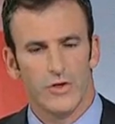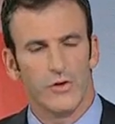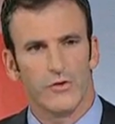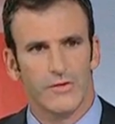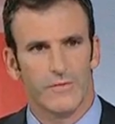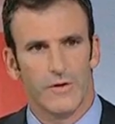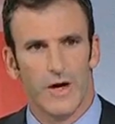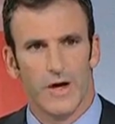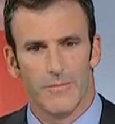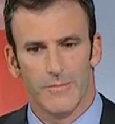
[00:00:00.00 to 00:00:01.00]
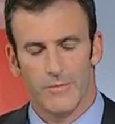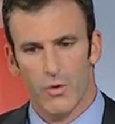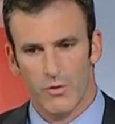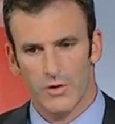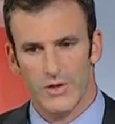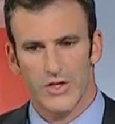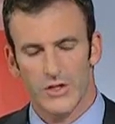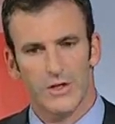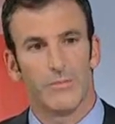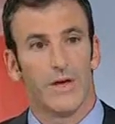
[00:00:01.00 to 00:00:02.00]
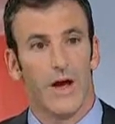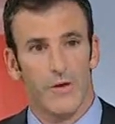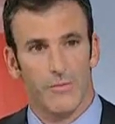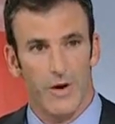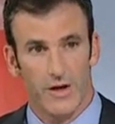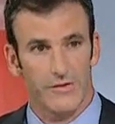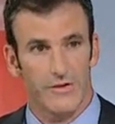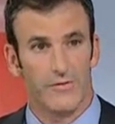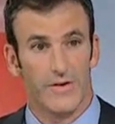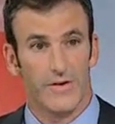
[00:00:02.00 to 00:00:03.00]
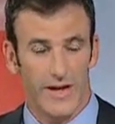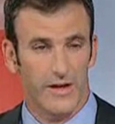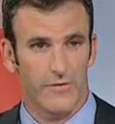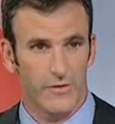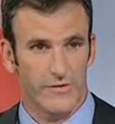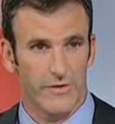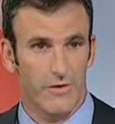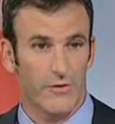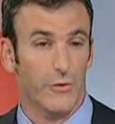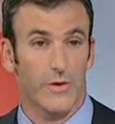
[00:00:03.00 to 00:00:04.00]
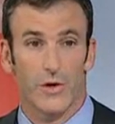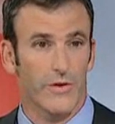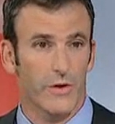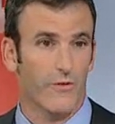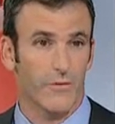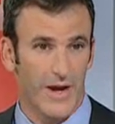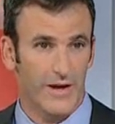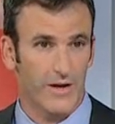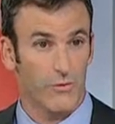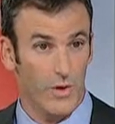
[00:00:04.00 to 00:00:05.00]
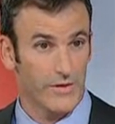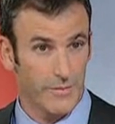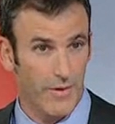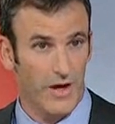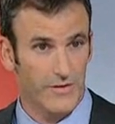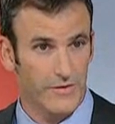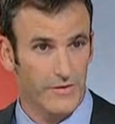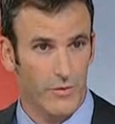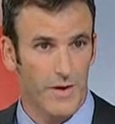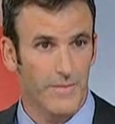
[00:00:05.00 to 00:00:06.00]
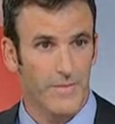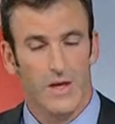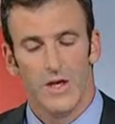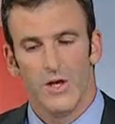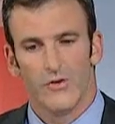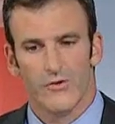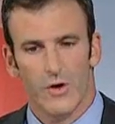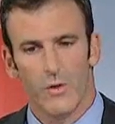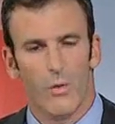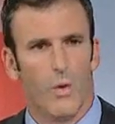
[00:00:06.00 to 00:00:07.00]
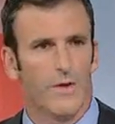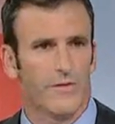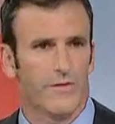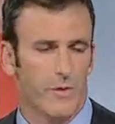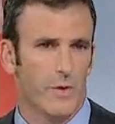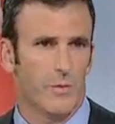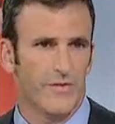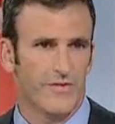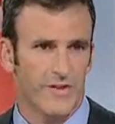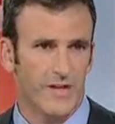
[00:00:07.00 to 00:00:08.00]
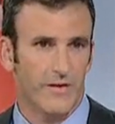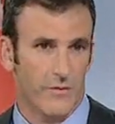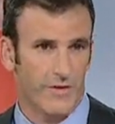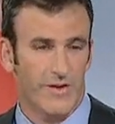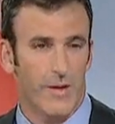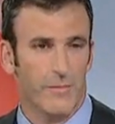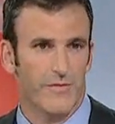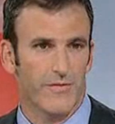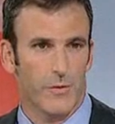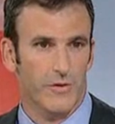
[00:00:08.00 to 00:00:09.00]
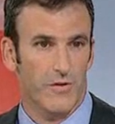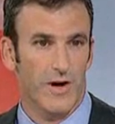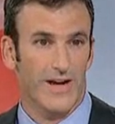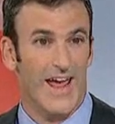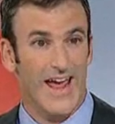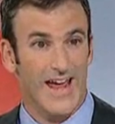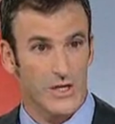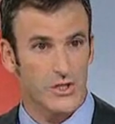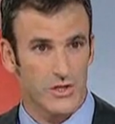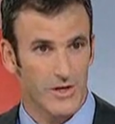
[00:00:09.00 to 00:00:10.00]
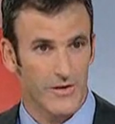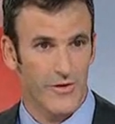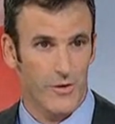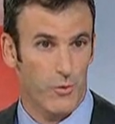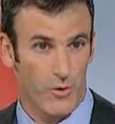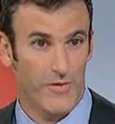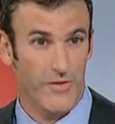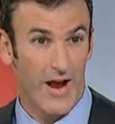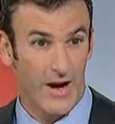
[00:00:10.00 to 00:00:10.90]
you can use correlation can be either positive, negative, or zero. So it can only go from -1 to +1. So what someone would seek, for example, if they were trying to hedge their